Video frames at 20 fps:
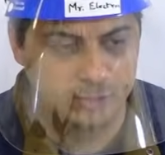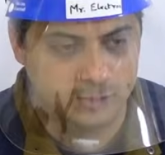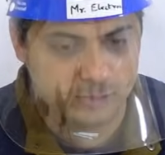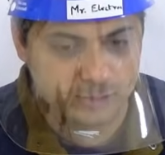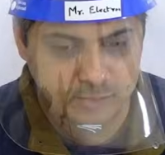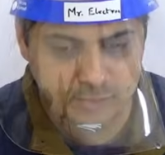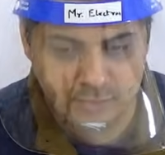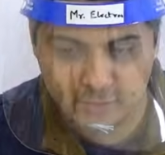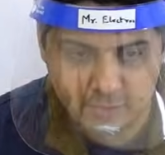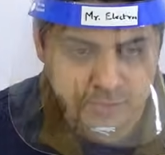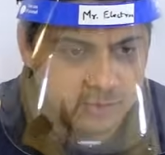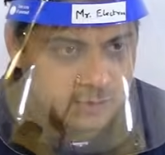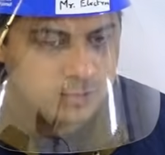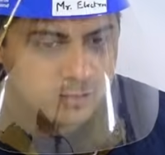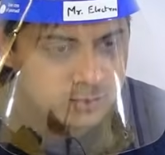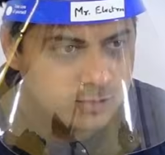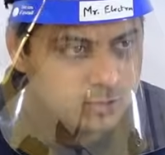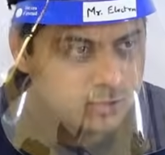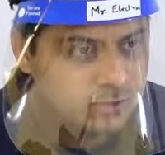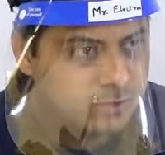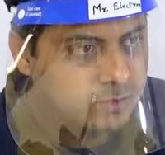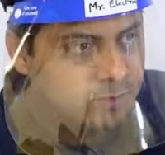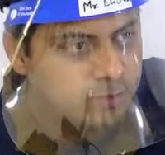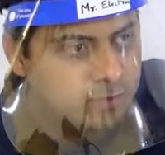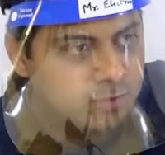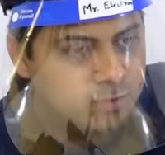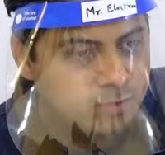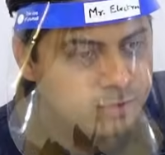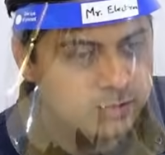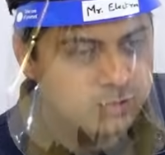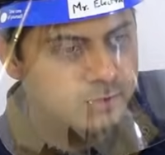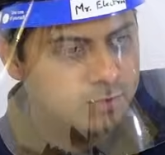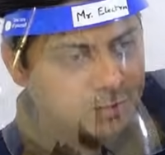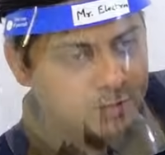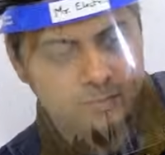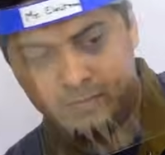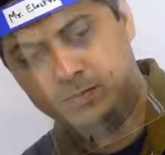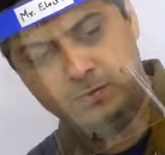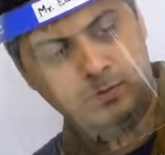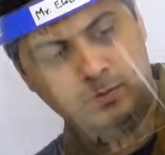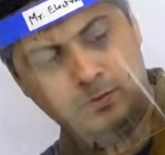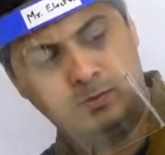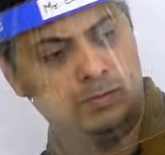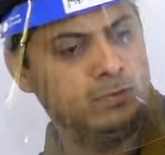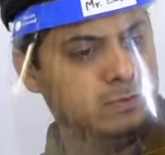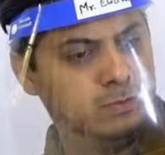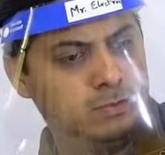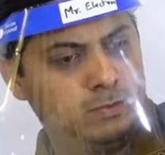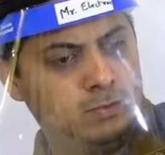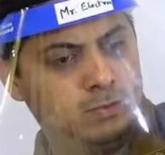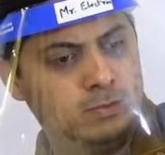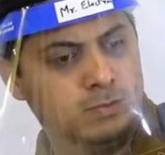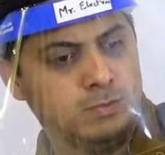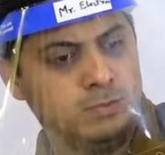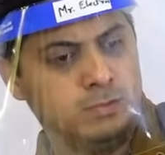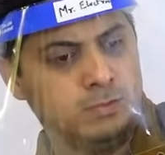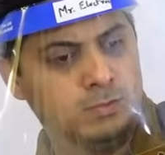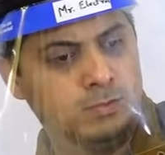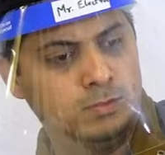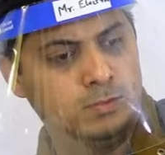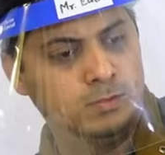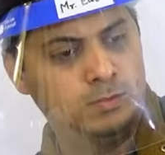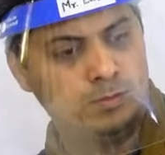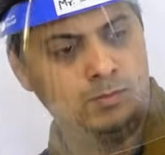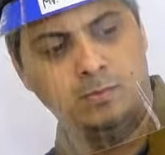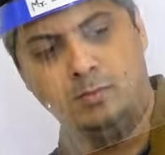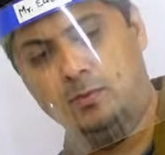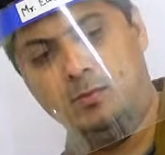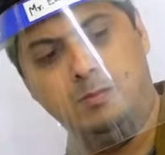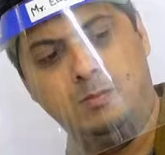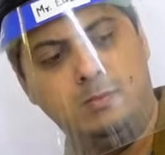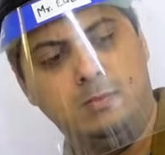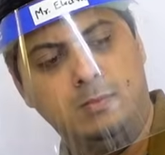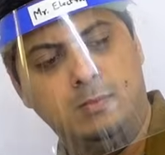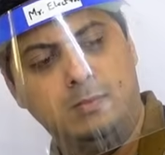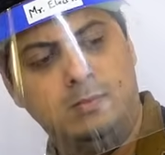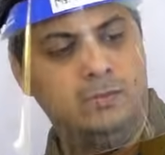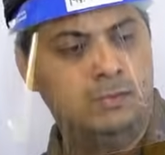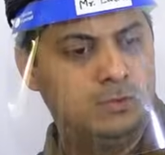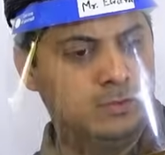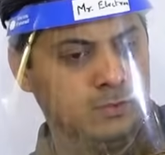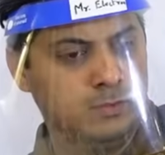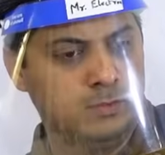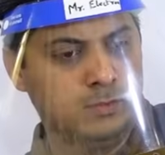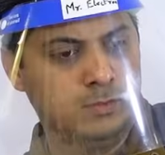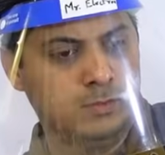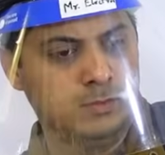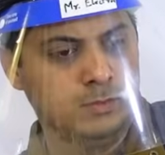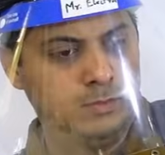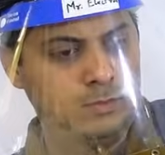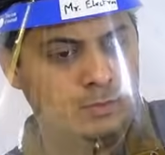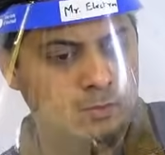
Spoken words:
(silence)